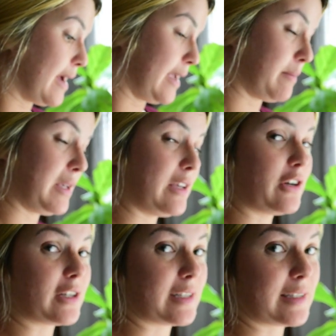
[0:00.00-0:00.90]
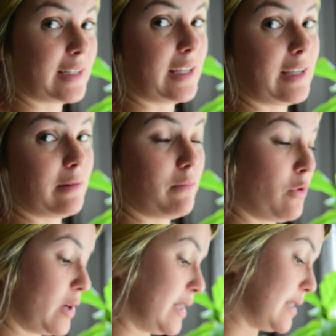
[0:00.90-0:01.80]
I'm eager to see
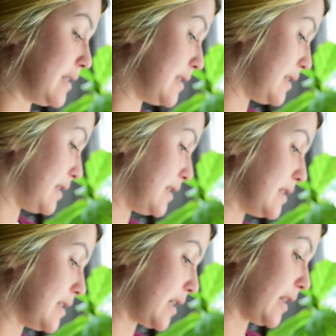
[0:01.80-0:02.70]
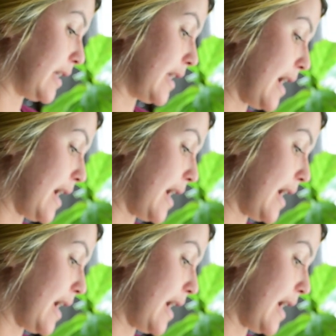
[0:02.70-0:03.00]
Morgan's duckling